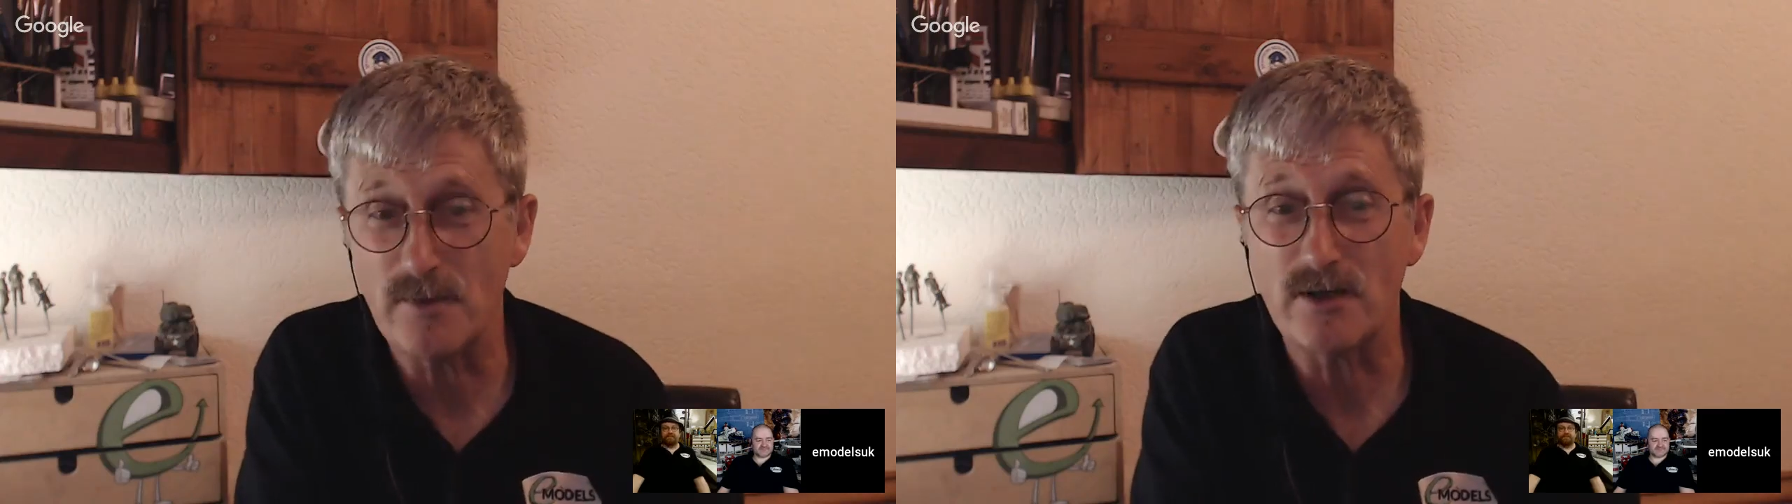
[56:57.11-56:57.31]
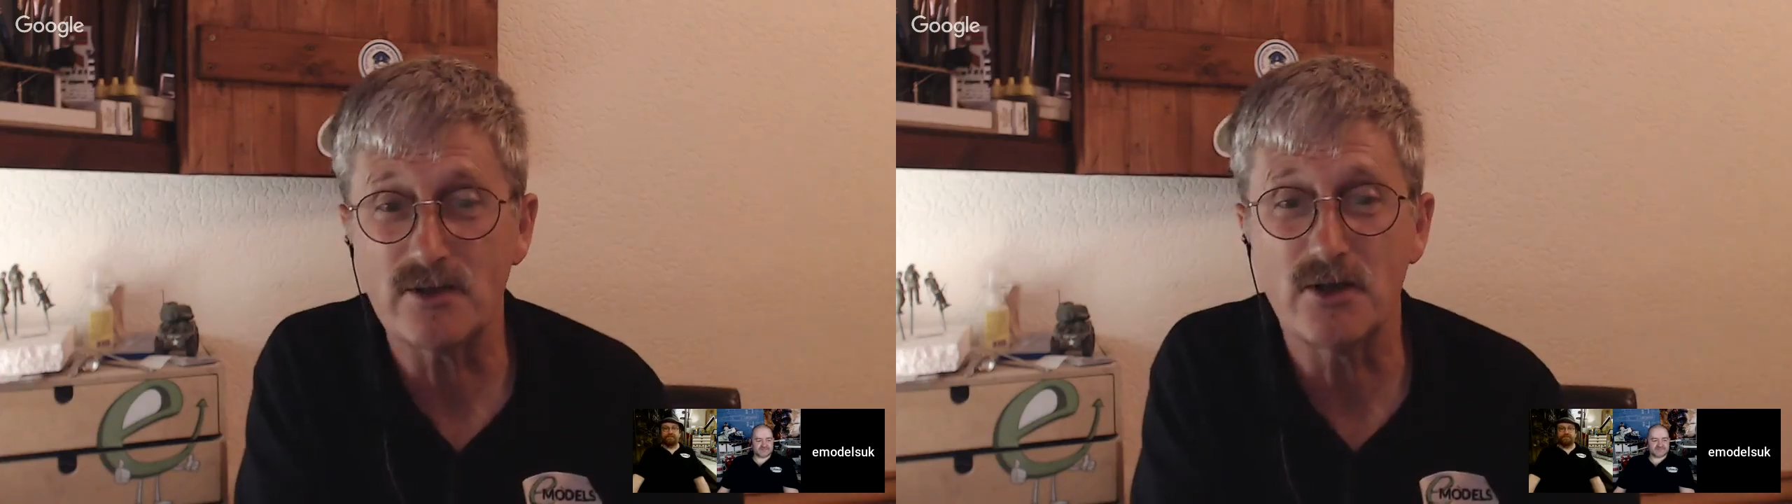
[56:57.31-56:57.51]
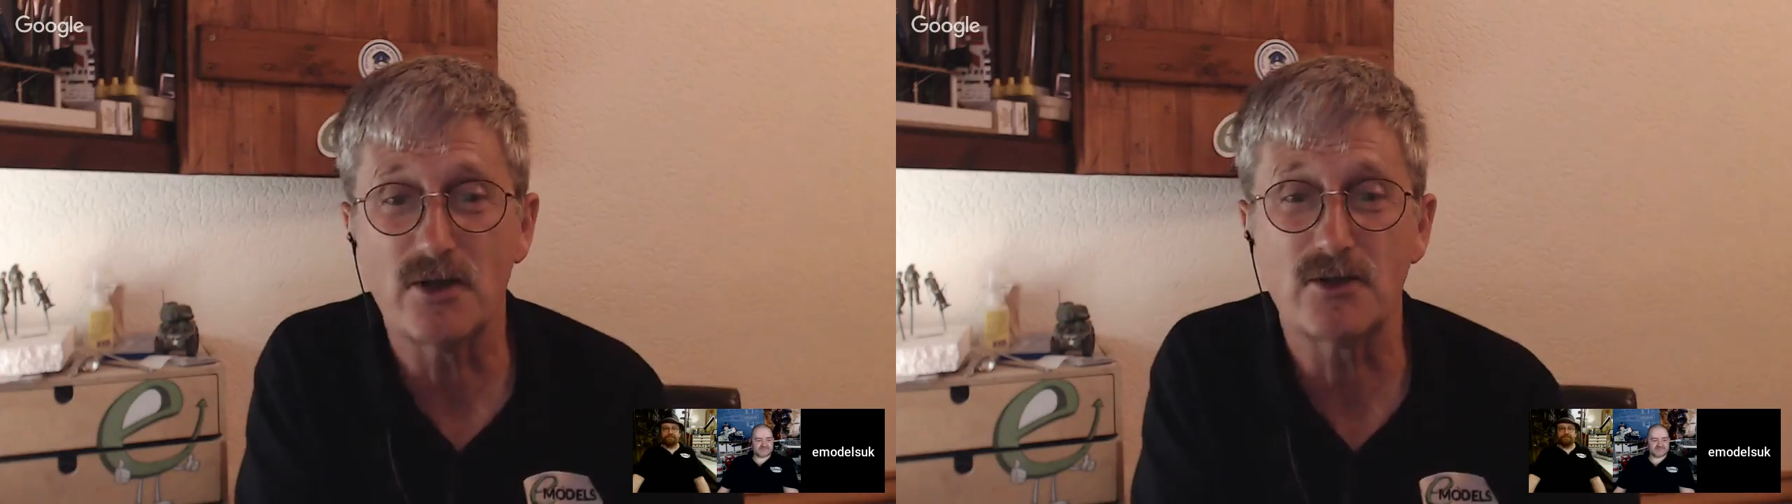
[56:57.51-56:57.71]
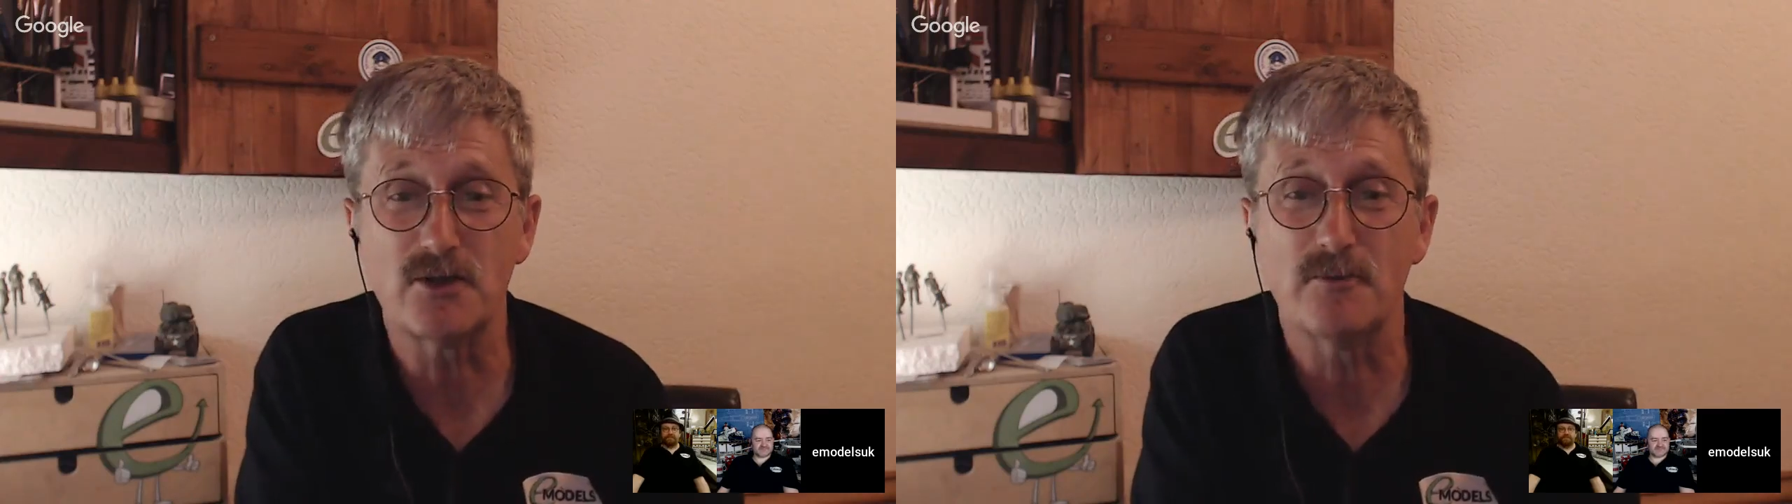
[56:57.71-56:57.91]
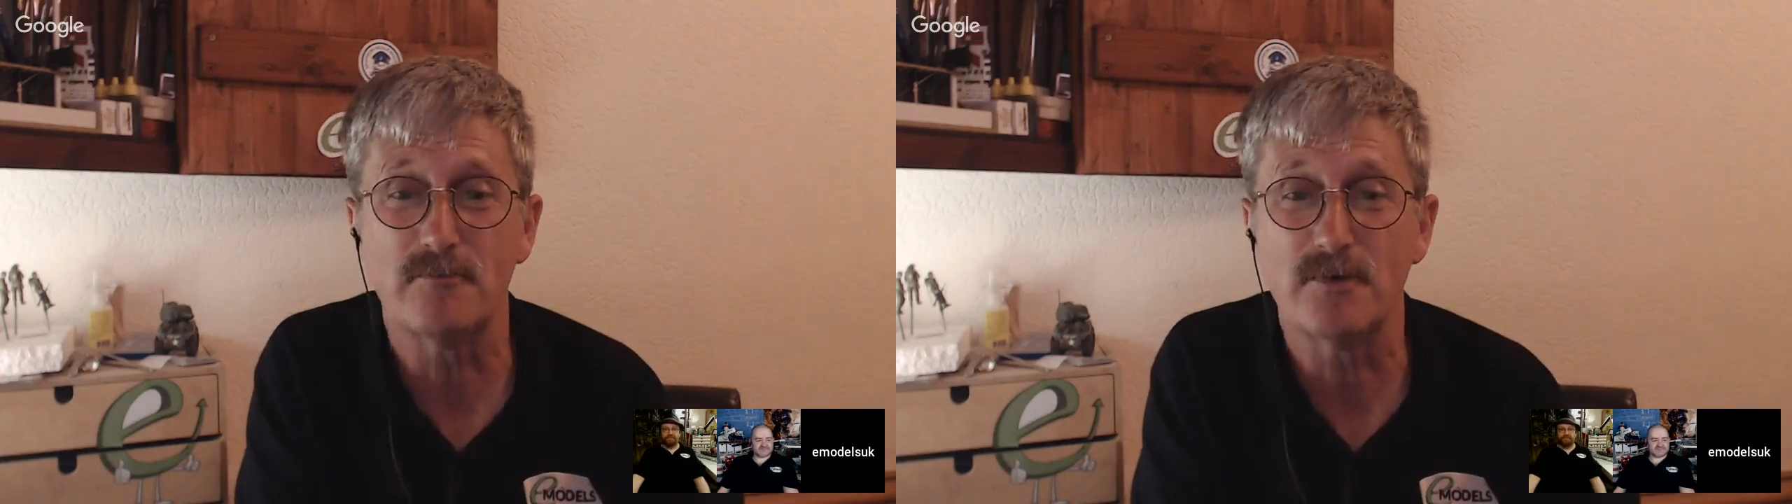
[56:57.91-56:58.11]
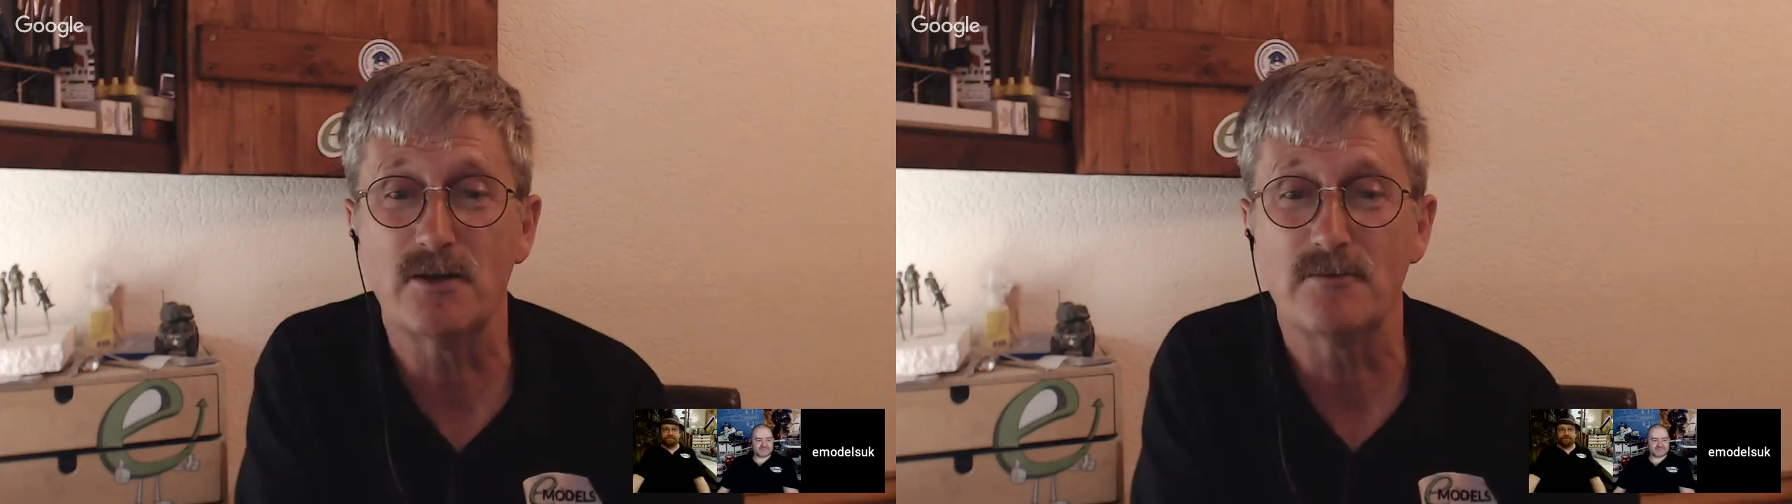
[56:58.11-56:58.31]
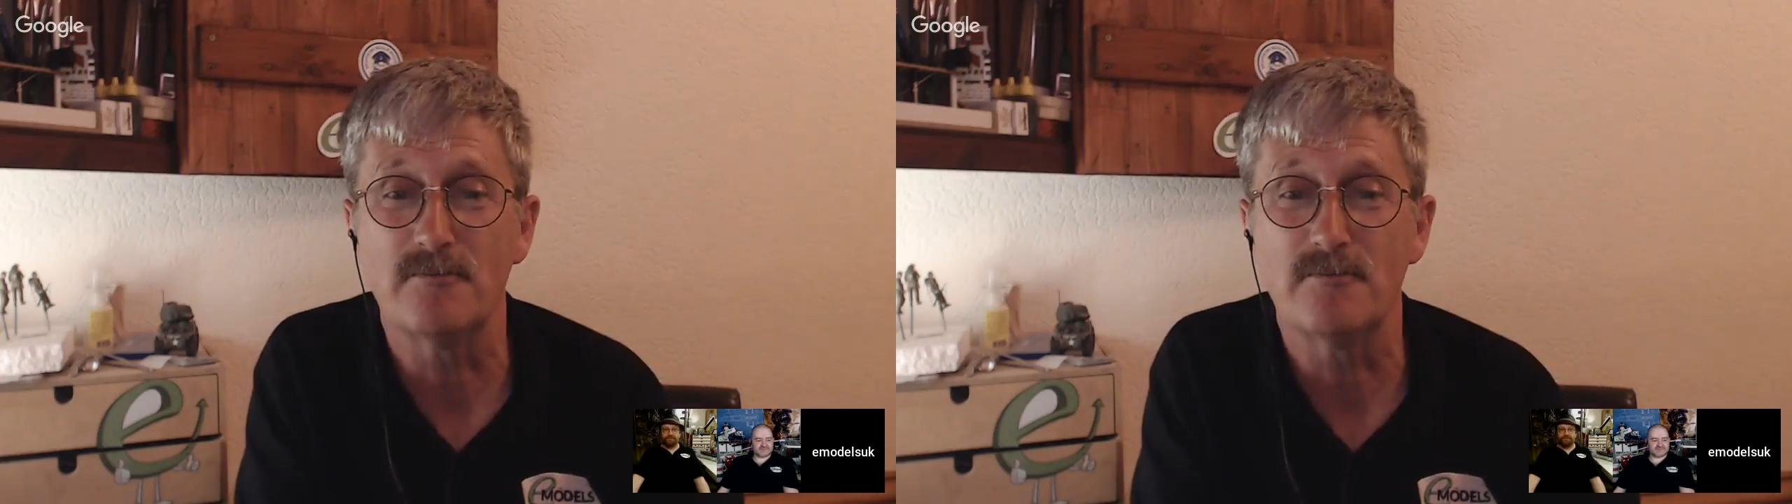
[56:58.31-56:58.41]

man turns up. Yeah.